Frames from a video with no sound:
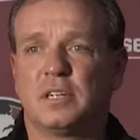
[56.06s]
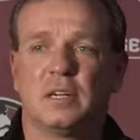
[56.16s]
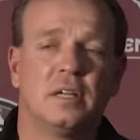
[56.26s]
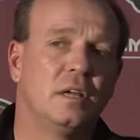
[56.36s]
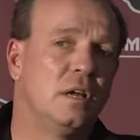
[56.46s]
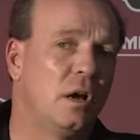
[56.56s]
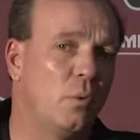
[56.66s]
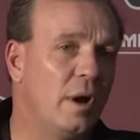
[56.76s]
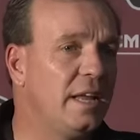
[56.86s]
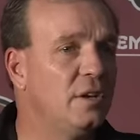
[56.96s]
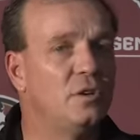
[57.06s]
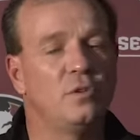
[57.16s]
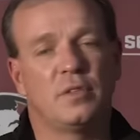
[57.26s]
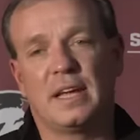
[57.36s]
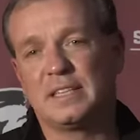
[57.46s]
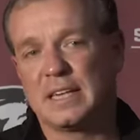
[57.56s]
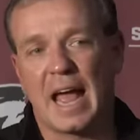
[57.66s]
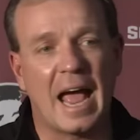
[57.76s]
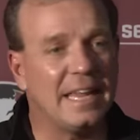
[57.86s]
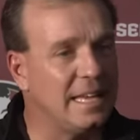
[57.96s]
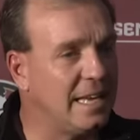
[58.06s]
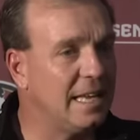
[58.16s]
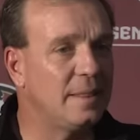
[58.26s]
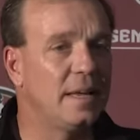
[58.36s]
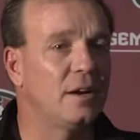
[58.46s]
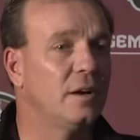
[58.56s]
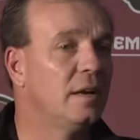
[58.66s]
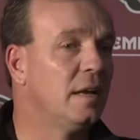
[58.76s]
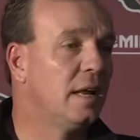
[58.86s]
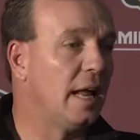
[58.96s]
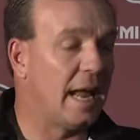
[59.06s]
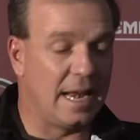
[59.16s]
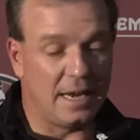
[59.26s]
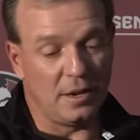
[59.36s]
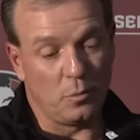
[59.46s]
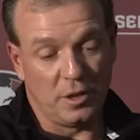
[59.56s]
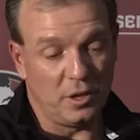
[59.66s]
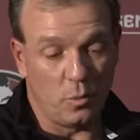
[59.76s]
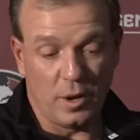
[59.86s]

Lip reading: a way you do things and how you get there. And then whether you